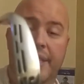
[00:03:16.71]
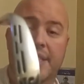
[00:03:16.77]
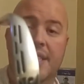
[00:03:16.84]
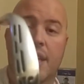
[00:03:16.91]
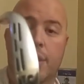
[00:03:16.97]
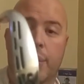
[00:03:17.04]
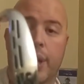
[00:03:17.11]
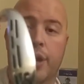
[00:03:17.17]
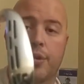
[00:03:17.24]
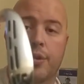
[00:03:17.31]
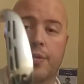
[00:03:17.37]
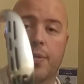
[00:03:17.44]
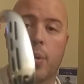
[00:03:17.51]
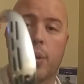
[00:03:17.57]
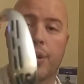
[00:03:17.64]
of the
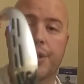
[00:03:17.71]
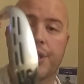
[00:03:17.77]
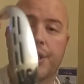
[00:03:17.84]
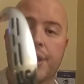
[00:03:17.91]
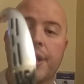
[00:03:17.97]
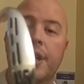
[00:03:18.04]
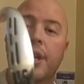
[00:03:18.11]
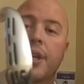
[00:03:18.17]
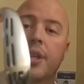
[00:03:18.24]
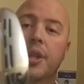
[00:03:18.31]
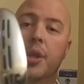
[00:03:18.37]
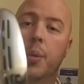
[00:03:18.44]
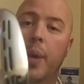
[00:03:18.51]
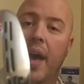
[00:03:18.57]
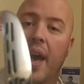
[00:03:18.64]
C300 Forged,
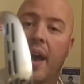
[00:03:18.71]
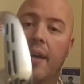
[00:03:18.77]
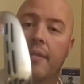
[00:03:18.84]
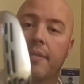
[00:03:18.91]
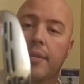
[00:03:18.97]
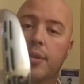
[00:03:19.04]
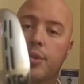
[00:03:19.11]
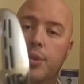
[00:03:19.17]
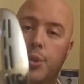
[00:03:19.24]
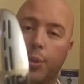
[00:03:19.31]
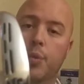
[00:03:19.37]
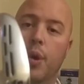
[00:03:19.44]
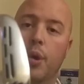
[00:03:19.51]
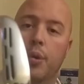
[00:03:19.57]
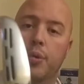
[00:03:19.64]
you have
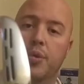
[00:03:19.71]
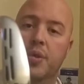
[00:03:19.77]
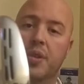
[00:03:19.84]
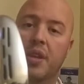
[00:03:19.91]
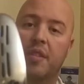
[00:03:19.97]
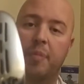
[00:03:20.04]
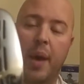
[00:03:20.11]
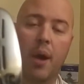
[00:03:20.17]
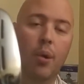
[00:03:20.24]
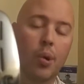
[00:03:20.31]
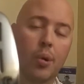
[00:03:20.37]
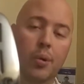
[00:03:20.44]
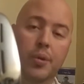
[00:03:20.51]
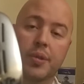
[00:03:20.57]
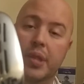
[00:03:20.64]
2 rows of power
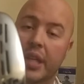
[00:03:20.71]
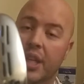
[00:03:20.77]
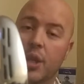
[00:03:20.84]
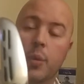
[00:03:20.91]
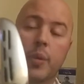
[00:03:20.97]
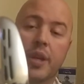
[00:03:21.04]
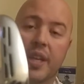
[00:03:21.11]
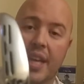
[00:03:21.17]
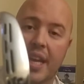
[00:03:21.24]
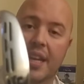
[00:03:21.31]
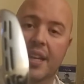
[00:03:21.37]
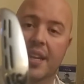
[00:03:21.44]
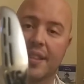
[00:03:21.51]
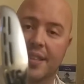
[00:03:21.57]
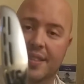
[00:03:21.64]
holes like you would
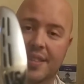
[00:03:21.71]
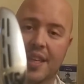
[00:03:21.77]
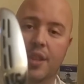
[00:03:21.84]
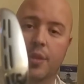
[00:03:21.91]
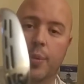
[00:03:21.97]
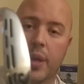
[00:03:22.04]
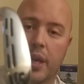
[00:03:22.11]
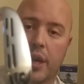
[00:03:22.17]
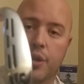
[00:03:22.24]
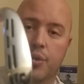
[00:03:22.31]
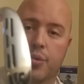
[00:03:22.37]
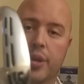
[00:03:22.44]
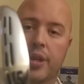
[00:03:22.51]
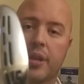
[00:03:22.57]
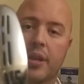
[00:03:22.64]
get in the
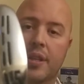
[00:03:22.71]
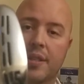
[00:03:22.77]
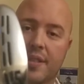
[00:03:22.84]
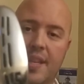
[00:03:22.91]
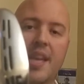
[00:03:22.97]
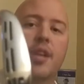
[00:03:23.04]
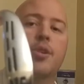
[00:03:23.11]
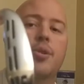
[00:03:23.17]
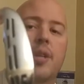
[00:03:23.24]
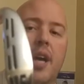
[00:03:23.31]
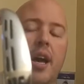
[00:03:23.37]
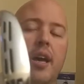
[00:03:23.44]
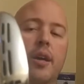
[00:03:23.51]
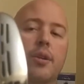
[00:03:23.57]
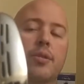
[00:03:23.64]
C300 standard
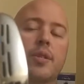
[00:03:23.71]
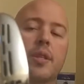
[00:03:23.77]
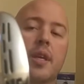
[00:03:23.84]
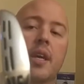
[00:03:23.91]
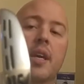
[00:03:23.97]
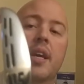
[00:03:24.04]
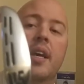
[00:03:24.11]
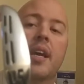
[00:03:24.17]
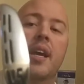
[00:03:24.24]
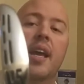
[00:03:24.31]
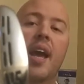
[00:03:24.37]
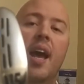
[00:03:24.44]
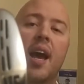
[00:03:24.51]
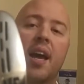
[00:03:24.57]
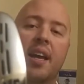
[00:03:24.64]
irons.
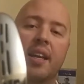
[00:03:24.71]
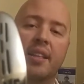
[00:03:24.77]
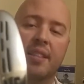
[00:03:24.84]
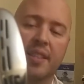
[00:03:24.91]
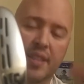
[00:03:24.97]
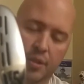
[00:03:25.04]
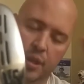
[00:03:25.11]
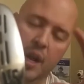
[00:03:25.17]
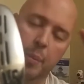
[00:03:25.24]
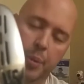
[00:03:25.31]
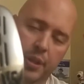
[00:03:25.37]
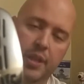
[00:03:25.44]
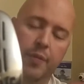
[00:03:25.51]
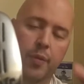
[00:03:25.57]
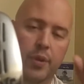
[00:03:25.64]
There are a
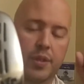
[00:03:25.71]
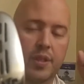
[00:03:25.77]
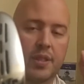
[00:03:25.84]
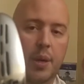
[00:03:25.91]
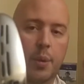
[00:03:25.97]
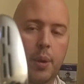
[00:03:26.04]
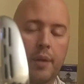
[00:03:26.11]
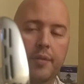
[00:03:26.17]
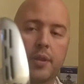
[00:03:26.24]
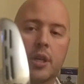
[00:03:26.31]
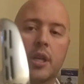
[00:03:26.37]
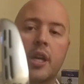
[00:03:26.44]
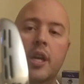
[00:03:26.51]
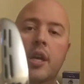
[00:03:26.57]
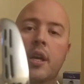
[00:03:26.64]
couple of differences,
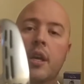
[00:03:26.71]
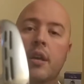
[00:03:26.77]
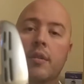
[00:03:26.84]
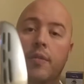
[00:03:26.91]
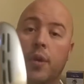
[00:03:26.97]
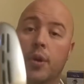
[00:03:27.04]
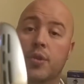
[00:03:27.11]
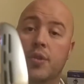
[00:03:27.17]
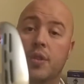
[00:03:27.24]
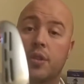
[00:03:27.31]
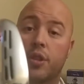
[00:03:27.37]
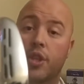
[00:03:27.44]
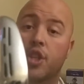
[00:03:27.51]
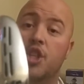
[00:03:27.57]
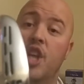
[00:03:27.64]
however.
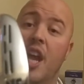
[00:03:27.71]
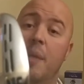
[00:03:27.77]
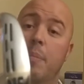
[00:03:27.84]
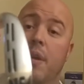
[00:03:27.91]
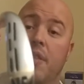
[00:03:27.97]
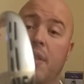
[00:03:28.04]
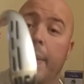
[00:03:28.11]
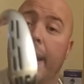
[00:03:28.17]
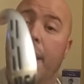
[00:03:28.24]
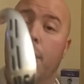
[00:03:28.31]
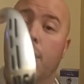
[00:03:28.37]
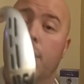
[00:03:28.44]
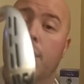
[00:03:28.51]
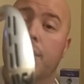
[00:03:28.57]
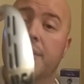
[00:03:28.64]
First, the shape of the
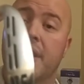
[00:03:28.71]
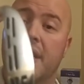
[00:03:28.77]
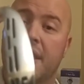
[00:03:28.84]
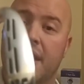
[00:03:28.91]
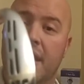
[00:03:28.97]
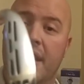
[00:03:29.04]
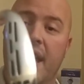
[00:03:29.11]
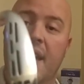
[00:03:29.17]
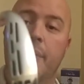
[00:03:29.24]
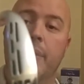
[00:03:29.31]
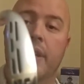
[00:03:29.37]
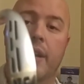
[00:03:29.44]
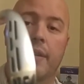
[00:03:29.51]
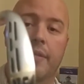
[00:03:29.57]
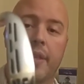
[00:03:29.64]
power holes and the
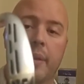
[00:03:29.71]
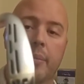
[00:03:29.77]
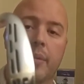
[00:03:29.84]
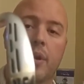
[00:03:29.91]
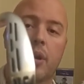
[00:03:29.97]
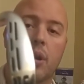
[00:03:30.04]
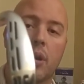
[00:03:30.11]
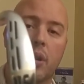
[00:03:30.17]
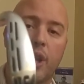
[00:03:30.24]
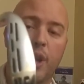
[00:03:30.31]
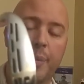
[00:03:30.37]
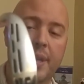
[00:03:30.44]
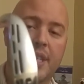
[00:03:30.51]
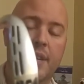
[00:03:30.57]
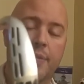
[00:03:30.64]
alignment of them are a
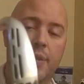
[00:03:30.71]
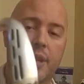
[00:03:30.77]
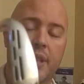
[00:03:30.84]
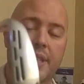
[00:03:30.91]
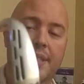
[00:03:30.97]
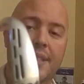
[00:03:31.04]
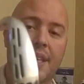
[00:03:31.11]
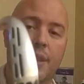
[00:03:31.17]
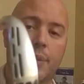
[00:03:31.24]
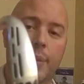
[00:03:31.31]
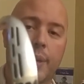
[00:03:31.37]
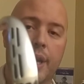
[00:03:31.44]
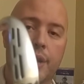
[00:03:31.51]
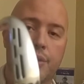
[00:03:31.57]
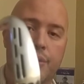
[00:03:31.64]
little bit different in the
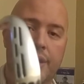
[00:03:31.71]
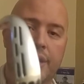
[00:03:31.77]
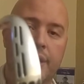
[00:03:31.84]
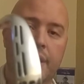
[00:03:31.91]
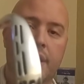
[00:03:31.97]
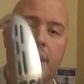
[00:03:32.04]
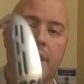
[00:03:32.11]
C300